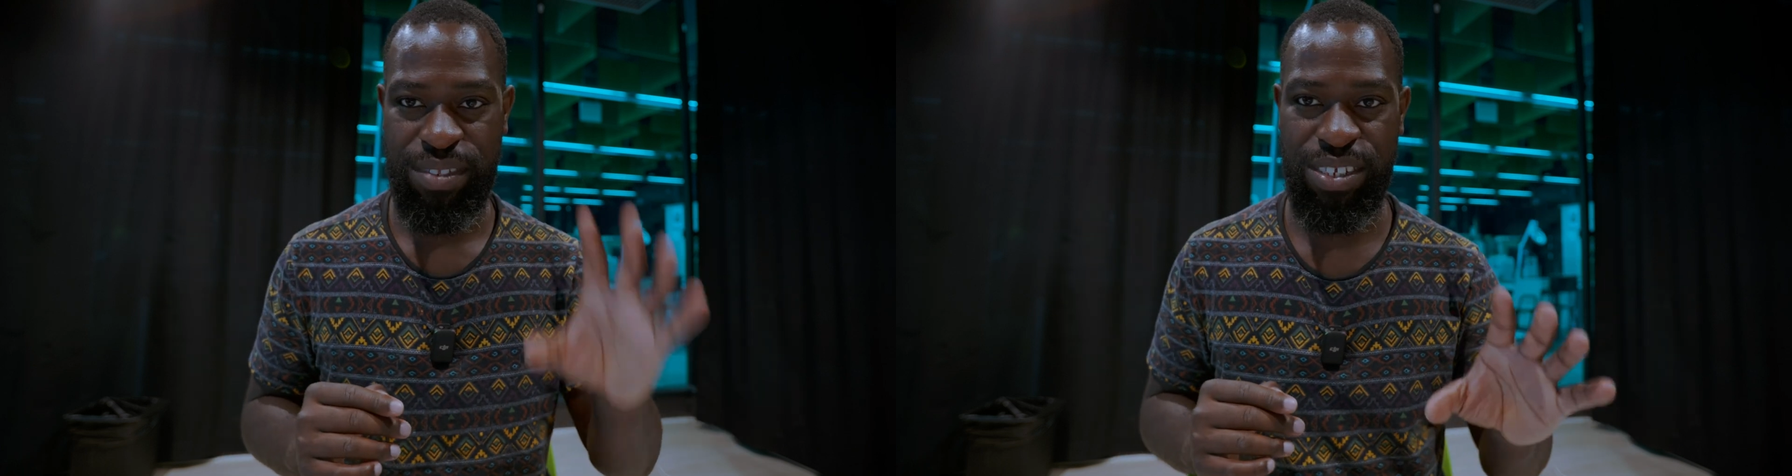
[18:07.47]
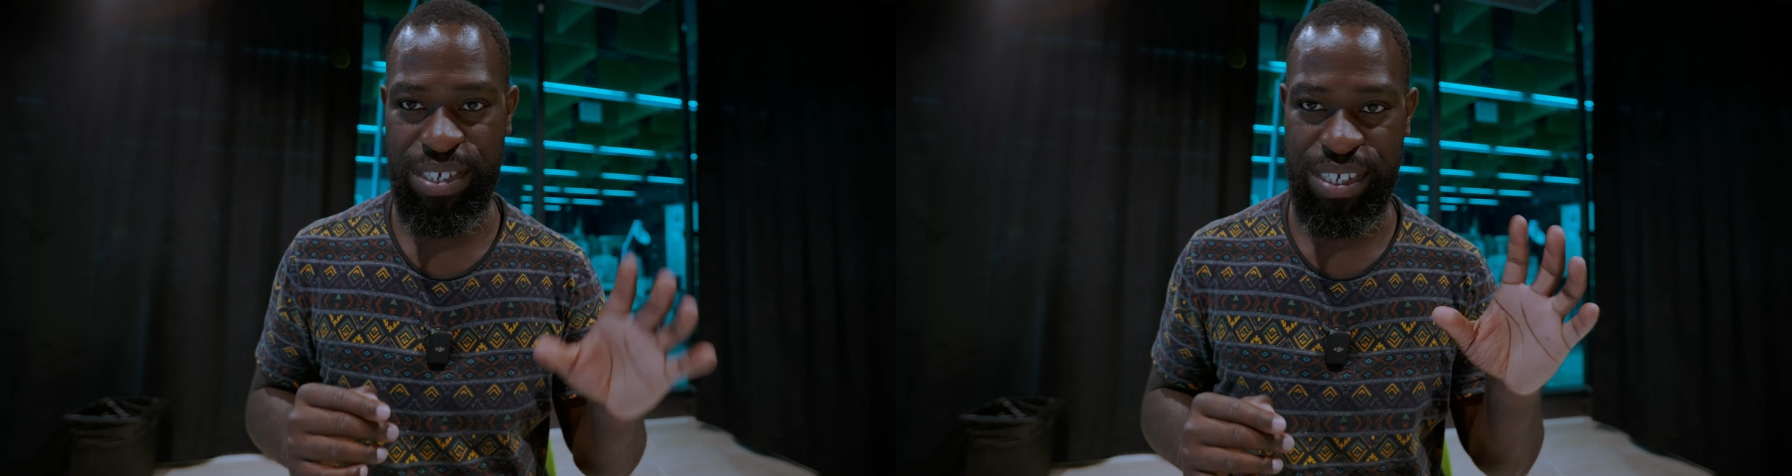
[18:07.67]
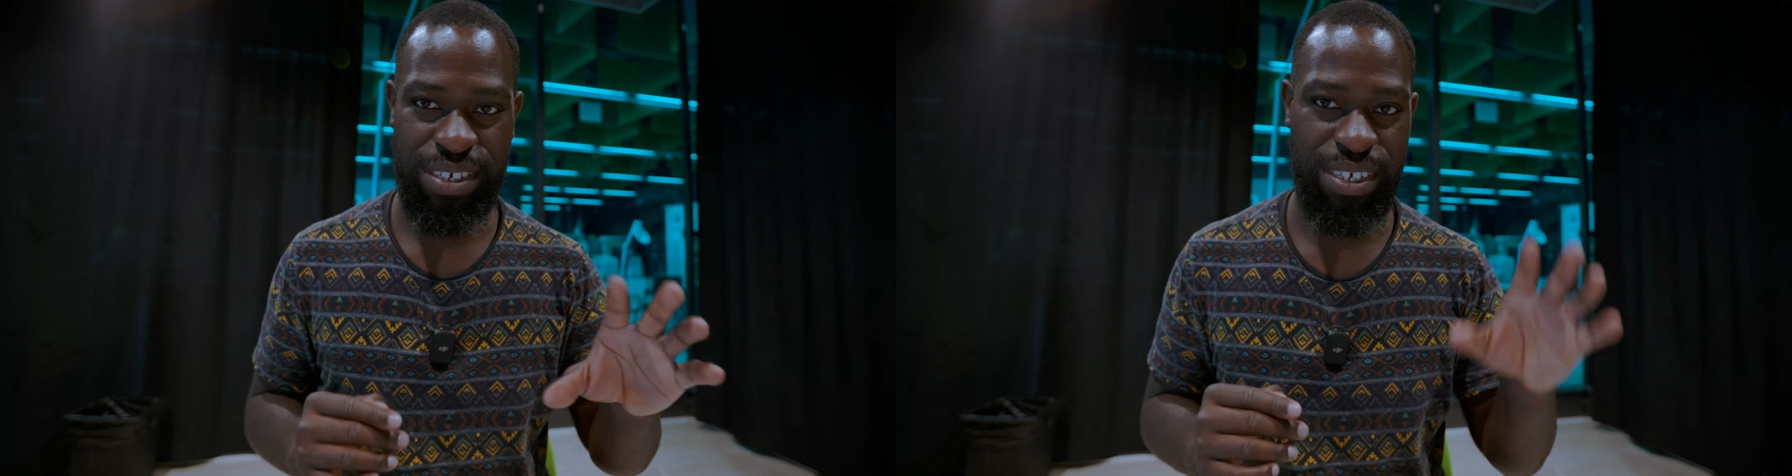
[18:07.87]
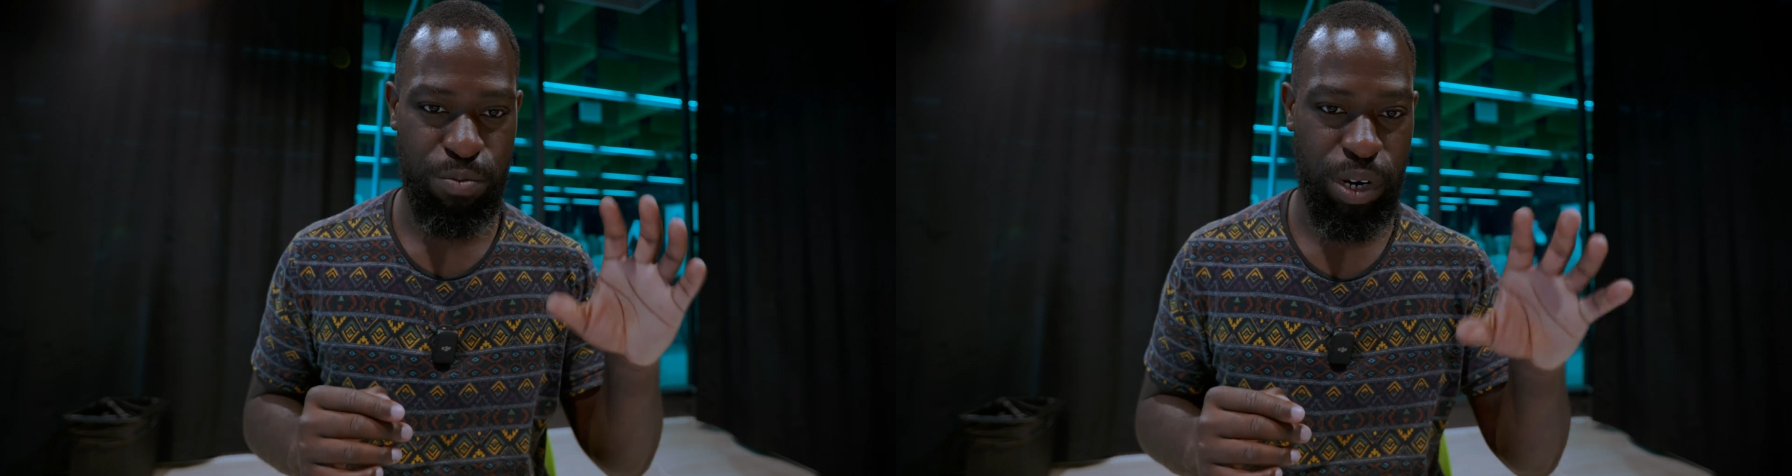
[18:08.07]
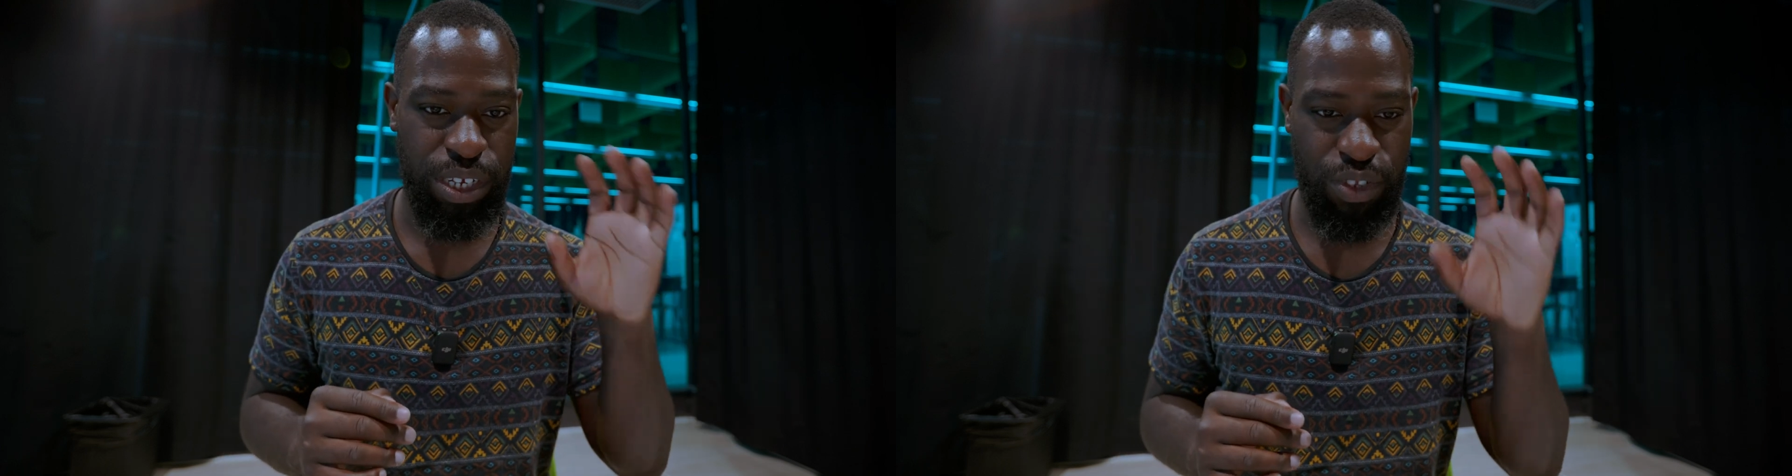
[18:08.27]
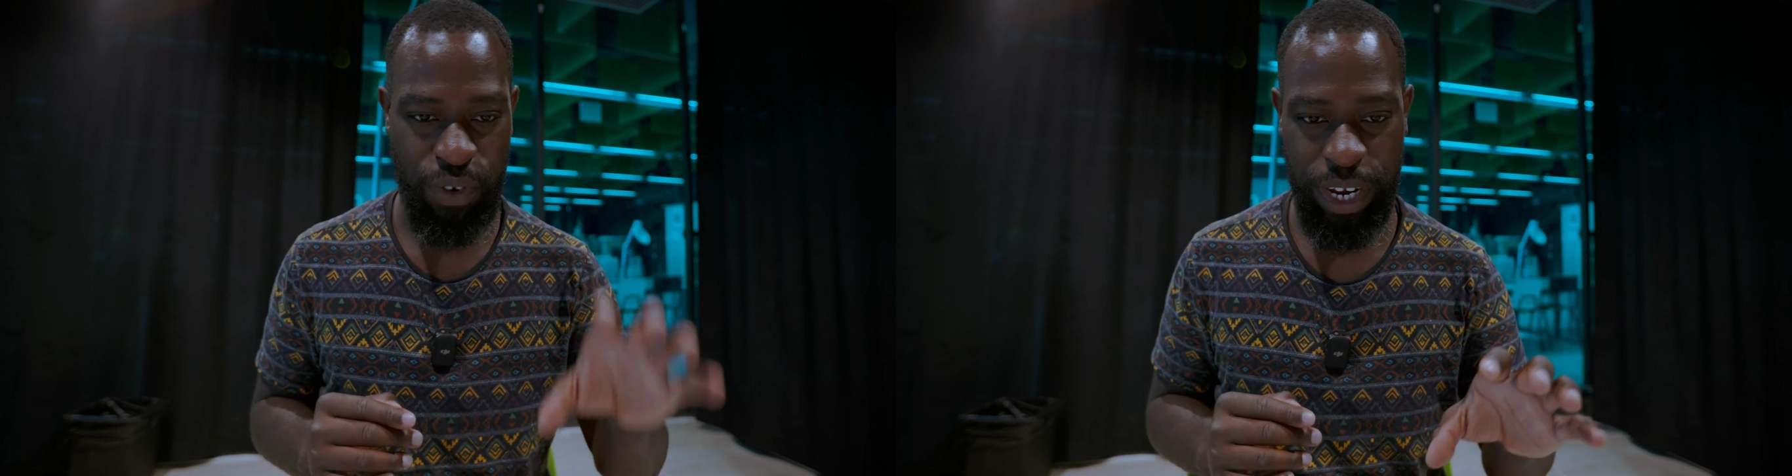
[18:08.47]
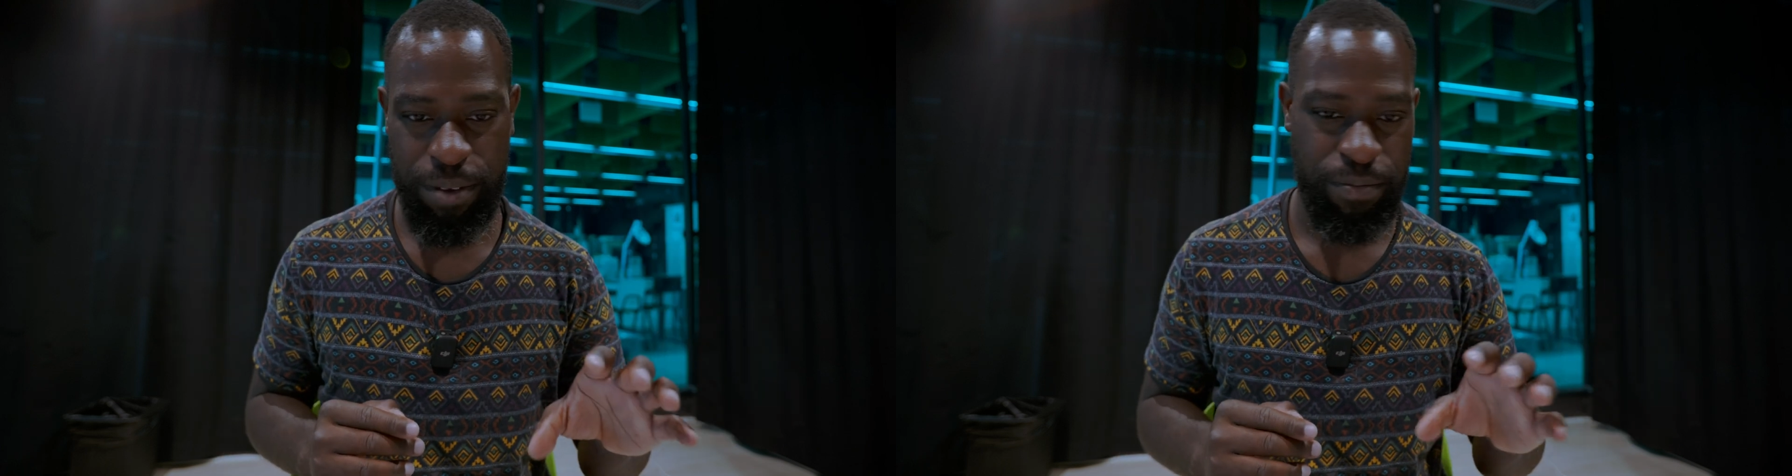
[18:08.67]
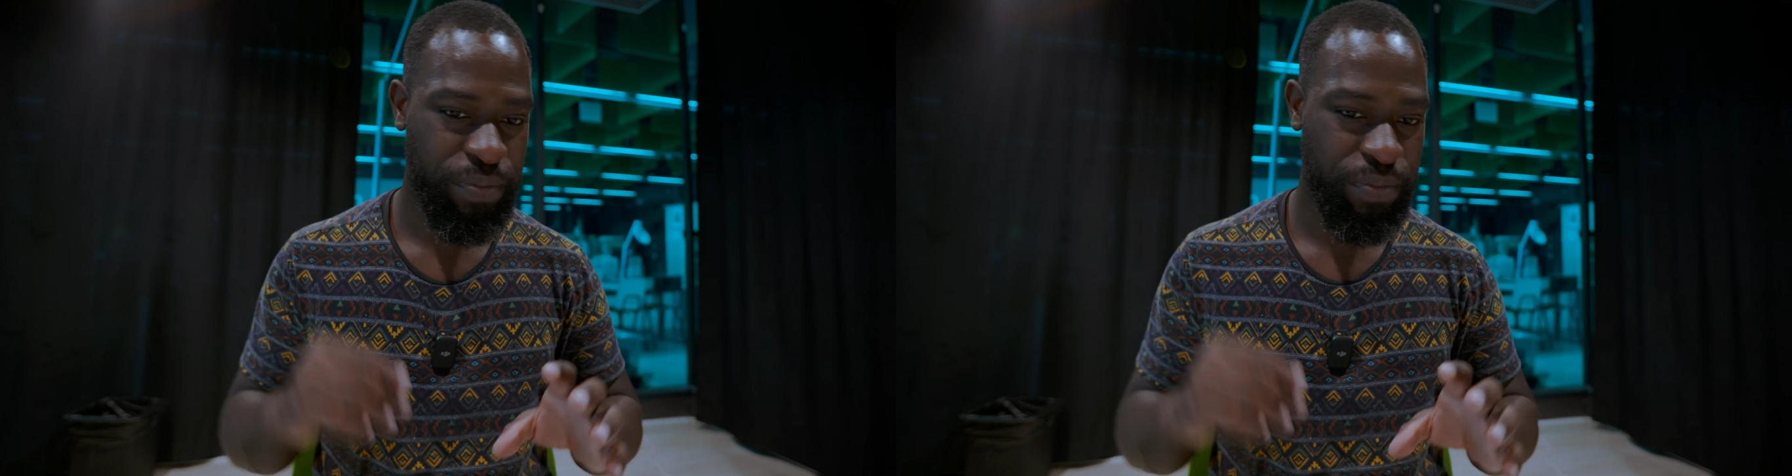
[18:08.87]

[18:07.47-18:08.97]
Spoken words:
Z6 Mark III.